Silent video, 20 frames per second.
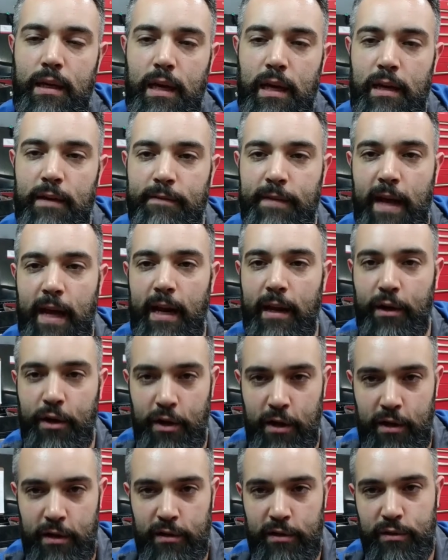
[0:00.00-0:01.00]
And if that
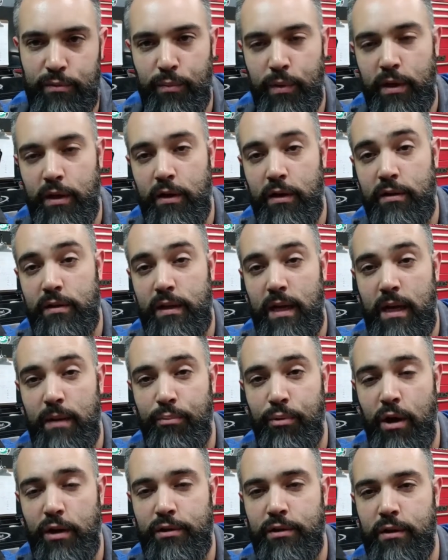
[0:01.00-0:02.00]
occurs where there is a
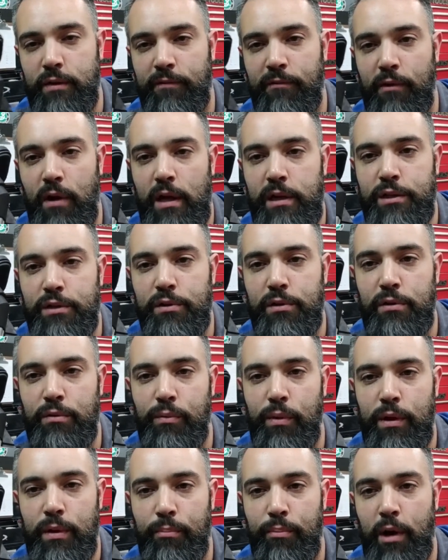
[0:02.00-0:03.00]
pressure differential
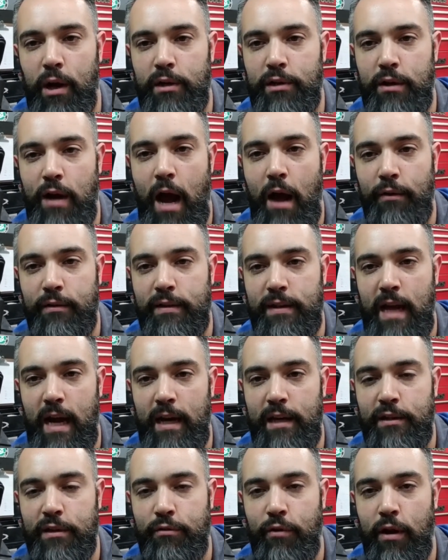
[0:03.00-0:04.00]
where the pressure
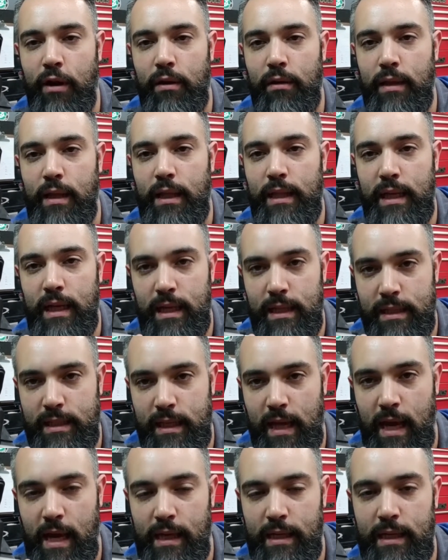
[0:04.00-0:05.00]
outside is greater than the
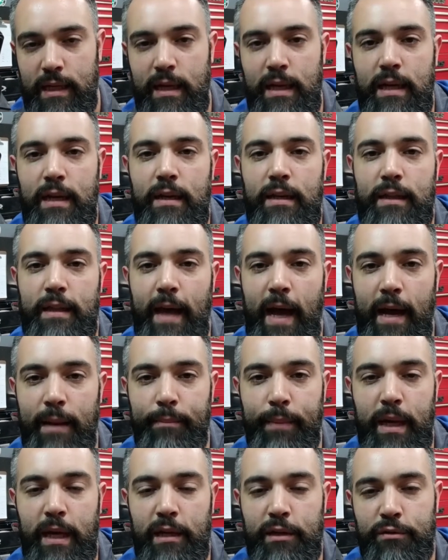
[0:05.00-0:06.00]
inside, that
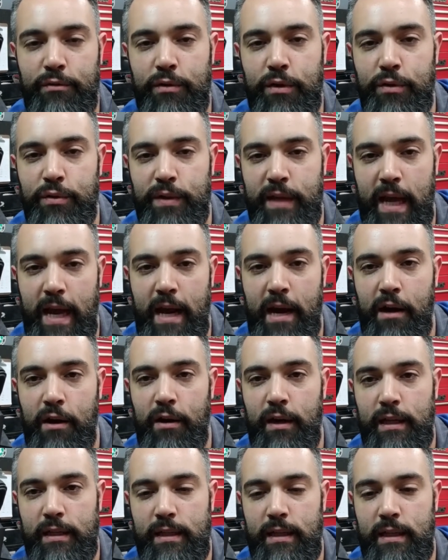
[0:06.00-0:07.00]
may introduce air
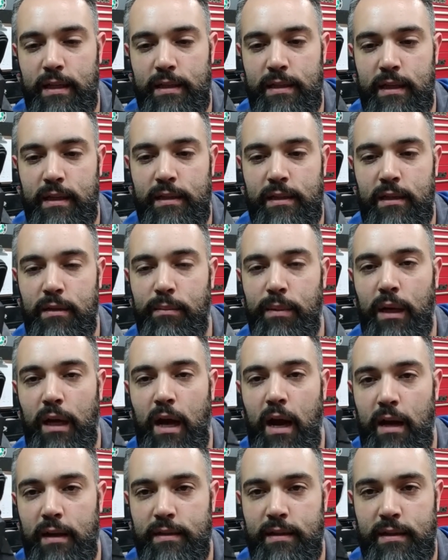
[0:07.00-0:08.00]
into the system and
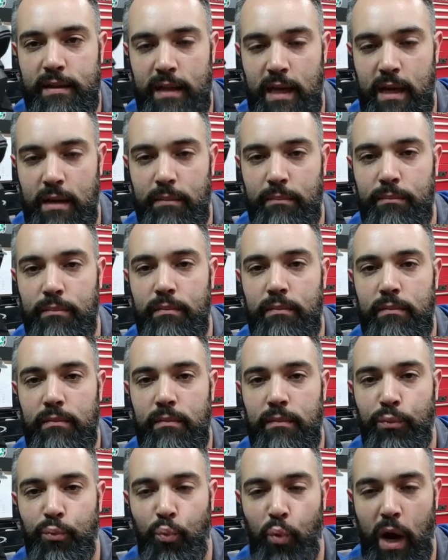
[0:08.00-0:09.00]
cause the same
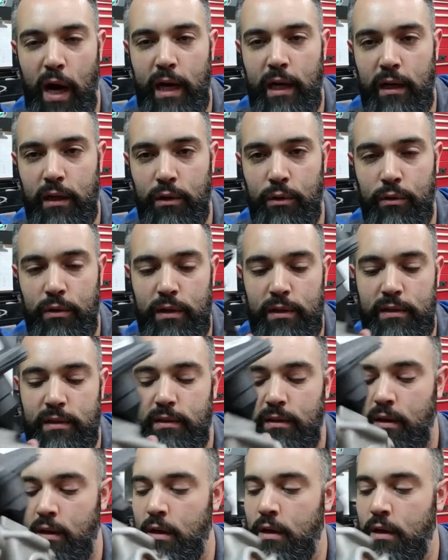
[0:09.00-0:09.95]
whining noise.